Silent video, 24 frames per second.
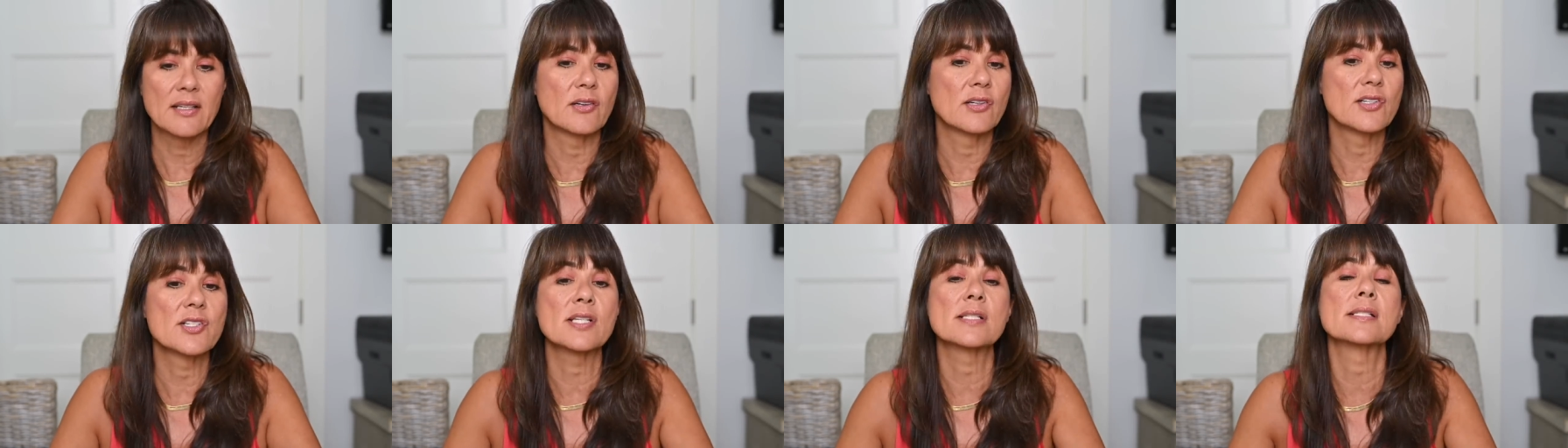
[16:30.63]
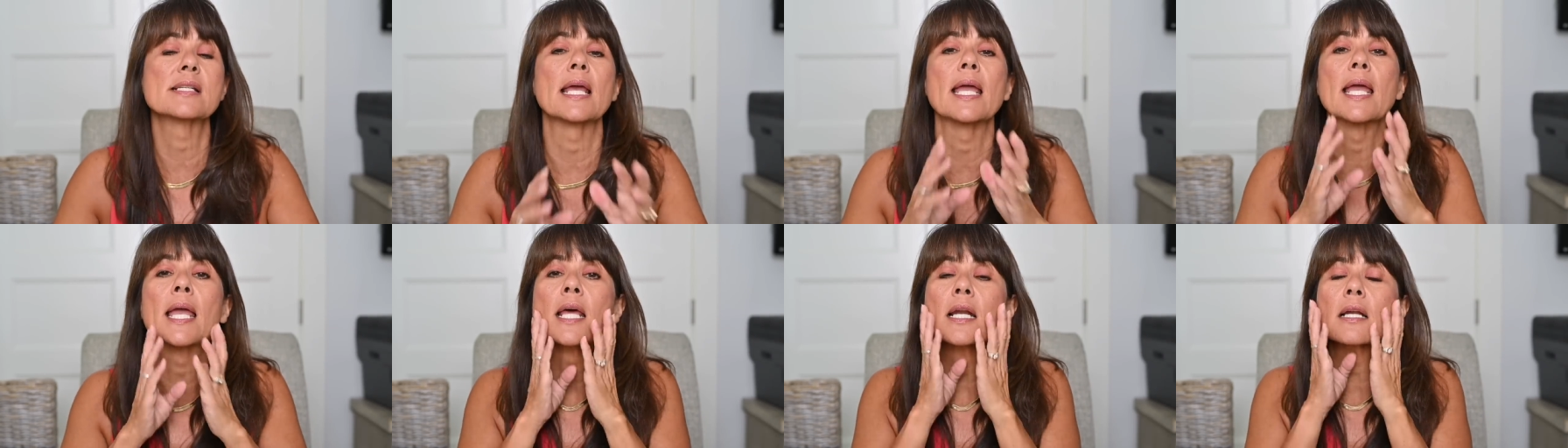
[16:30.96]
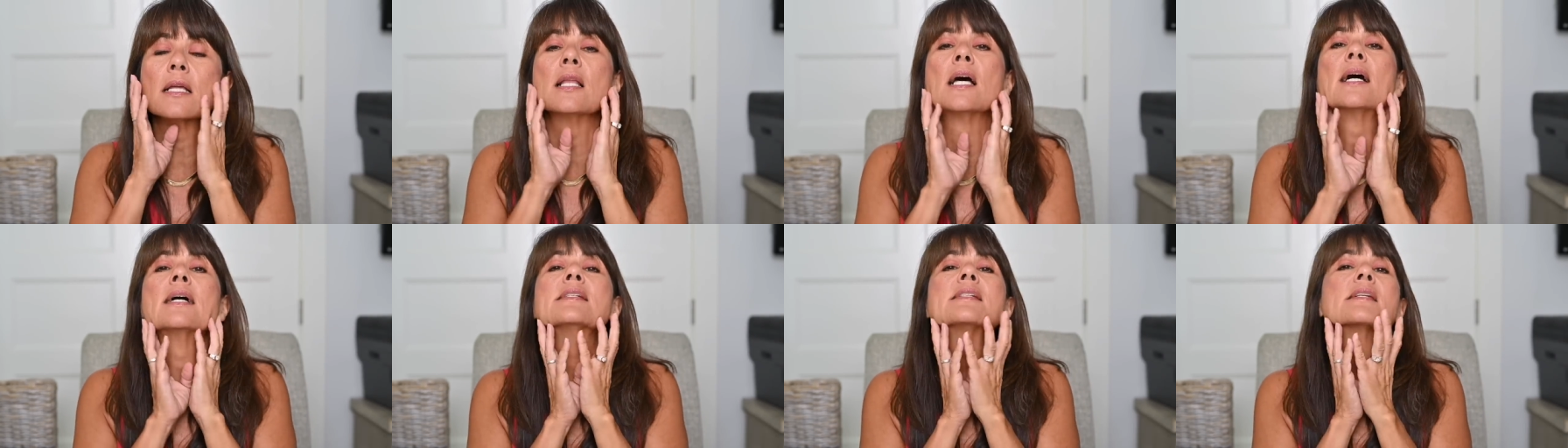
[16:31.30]
or just
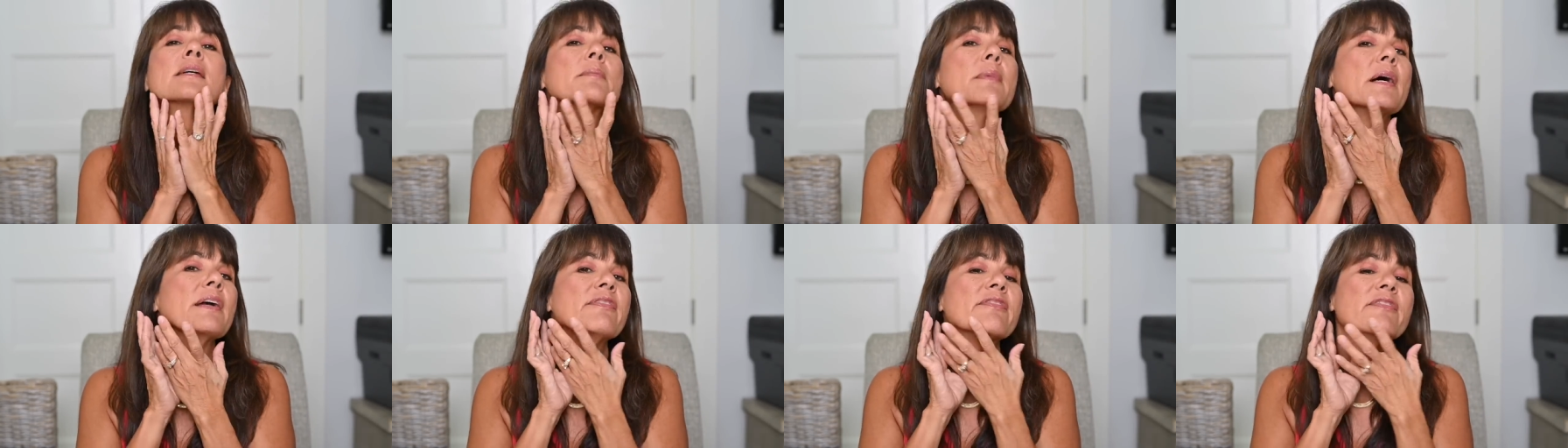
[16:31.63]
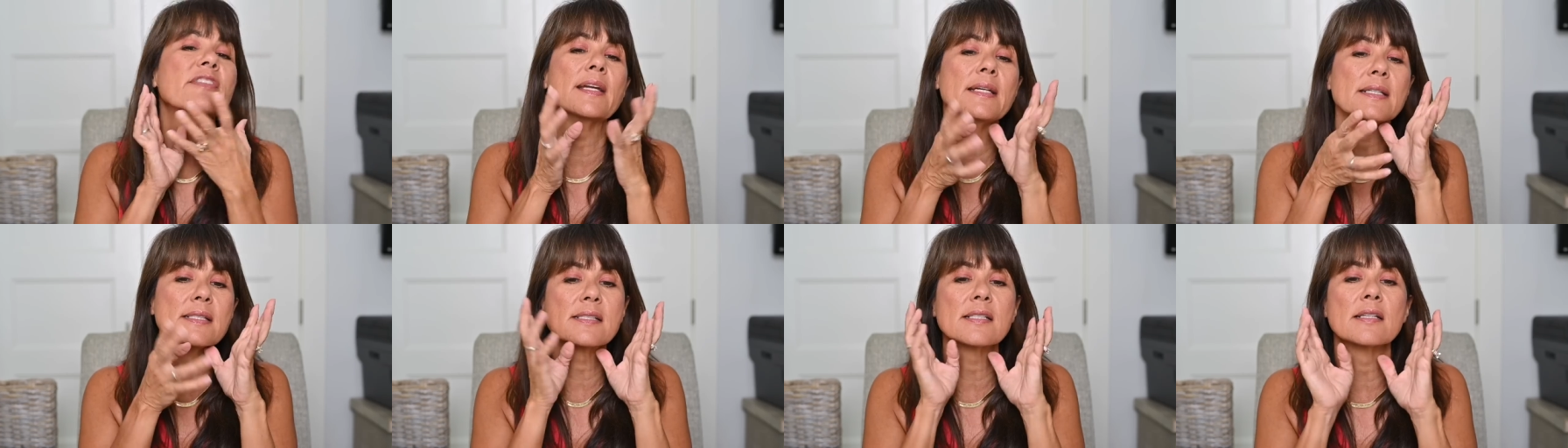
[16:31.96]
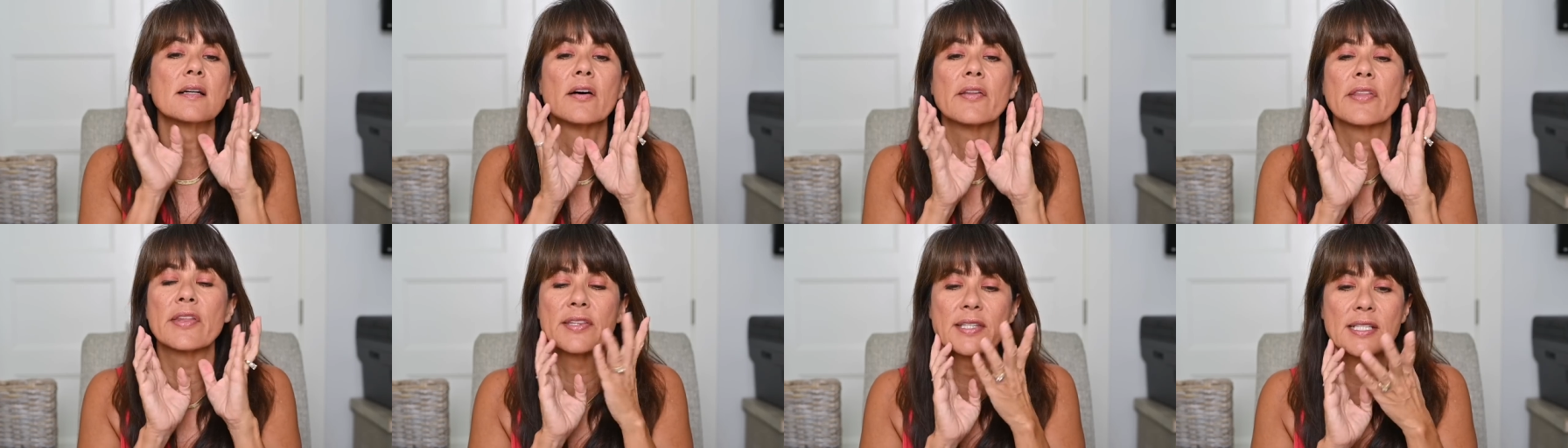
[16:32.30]
analyzing my face and
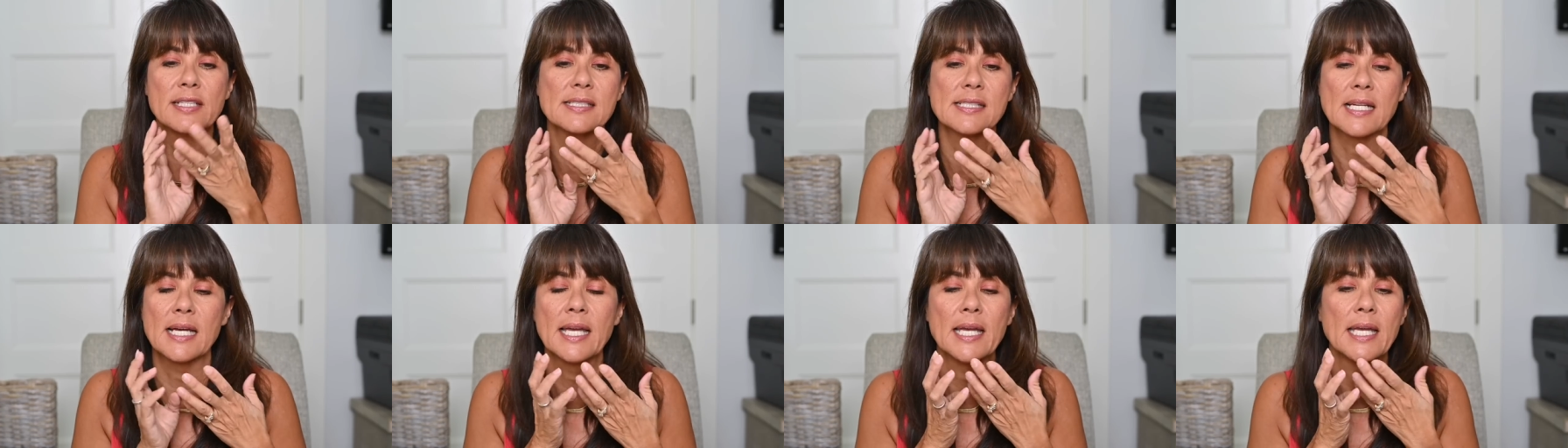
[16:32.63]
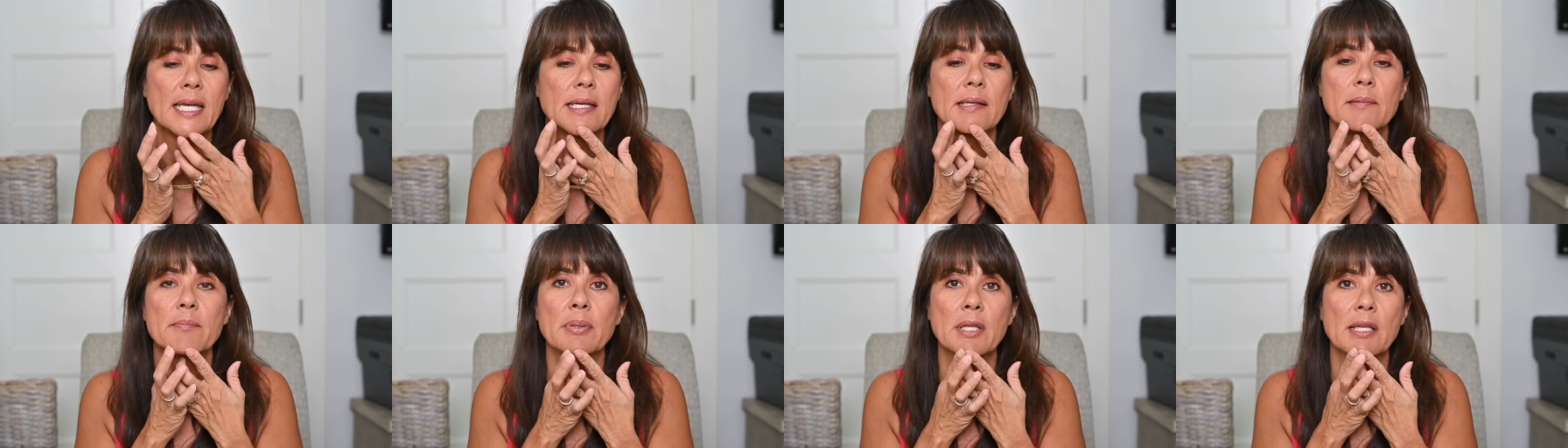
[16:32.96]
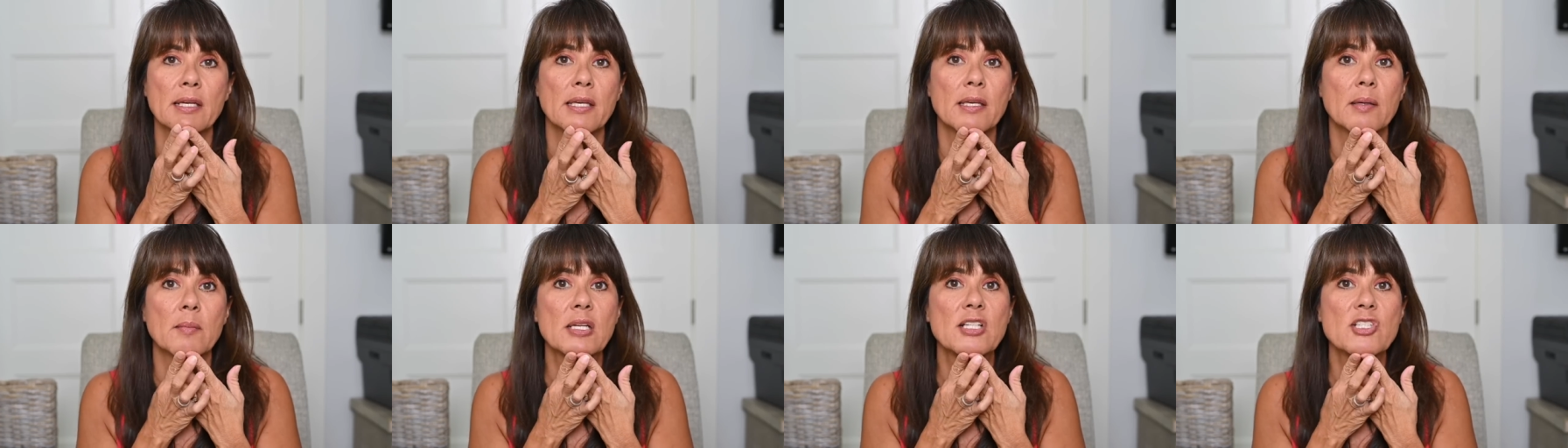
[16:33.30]
all the things I hate,
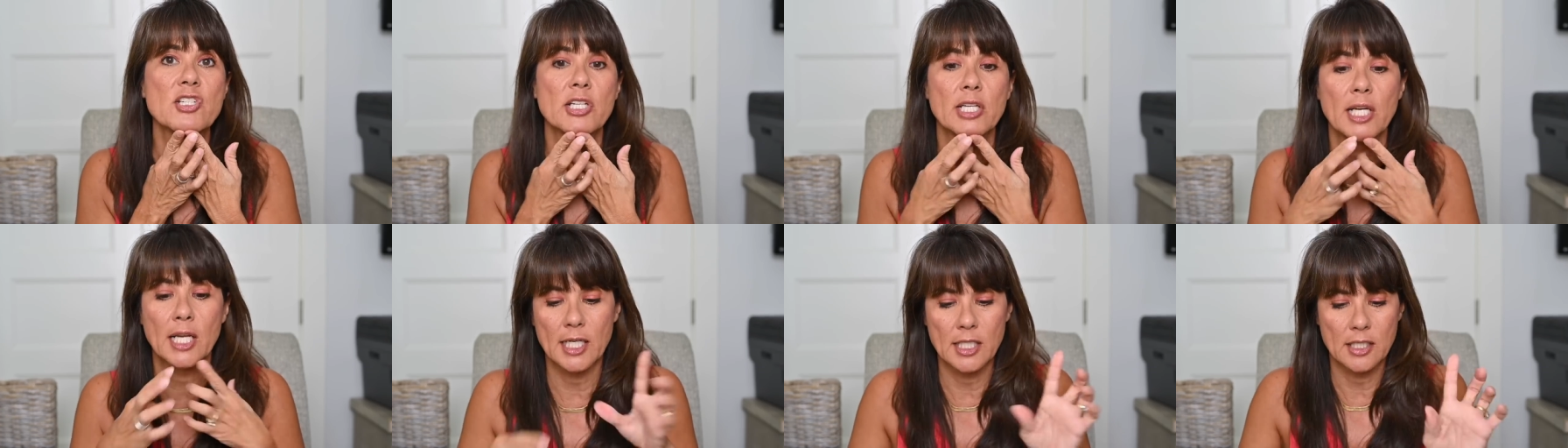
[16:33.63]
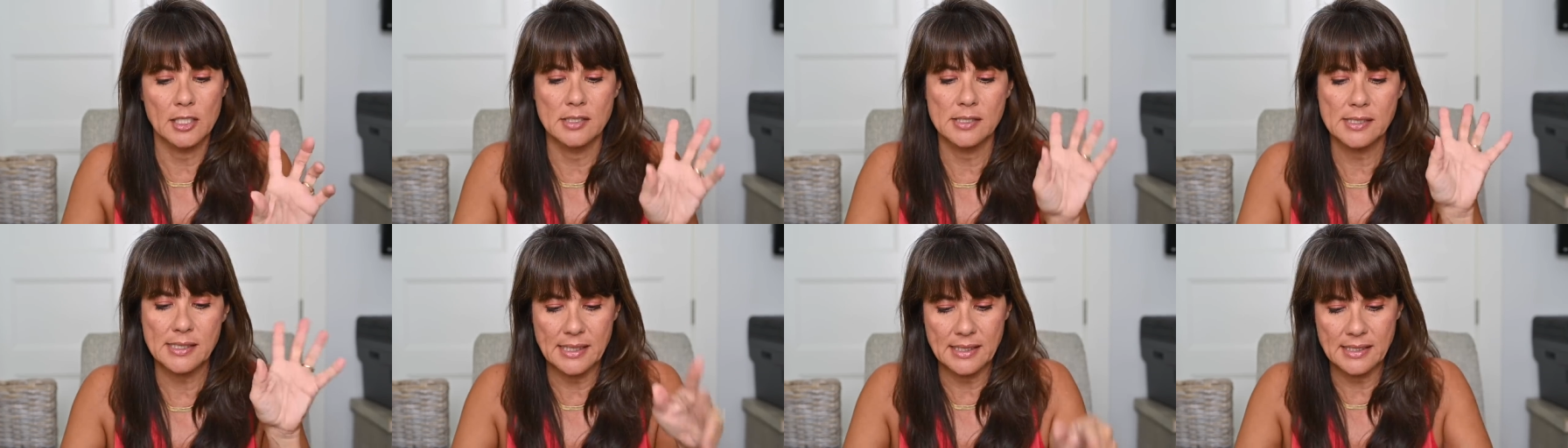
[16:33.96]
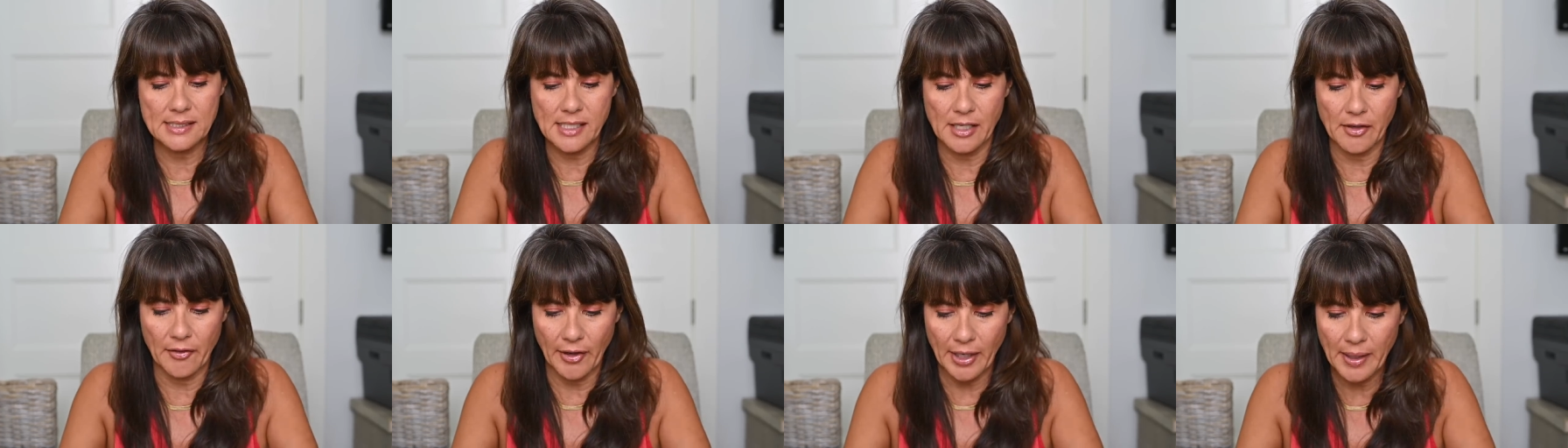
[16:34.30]
plucking my chin hairs, et
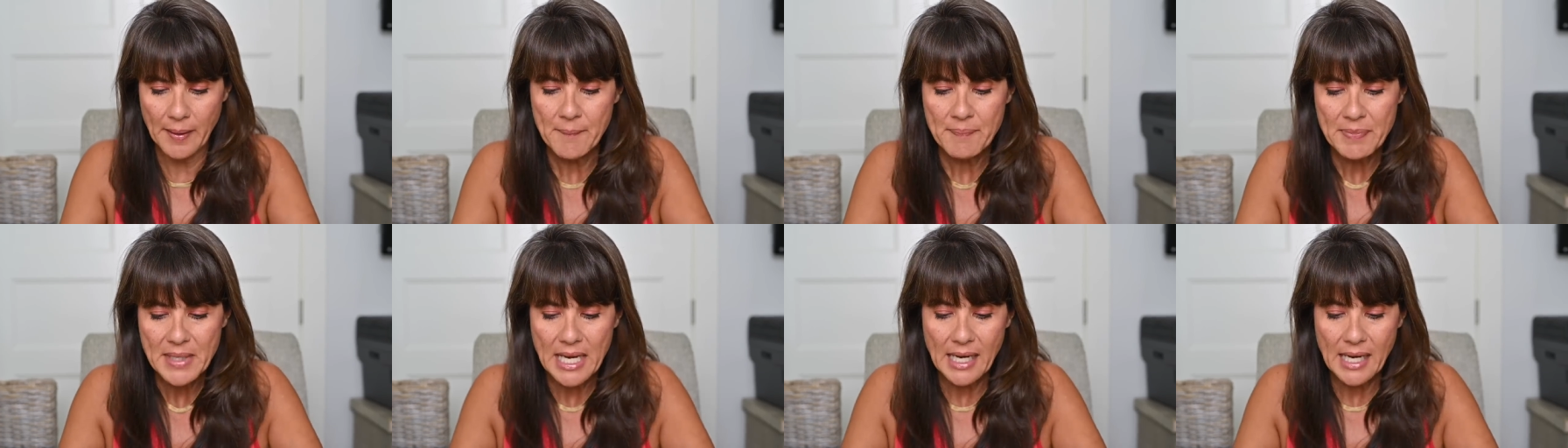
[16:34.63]
cetera.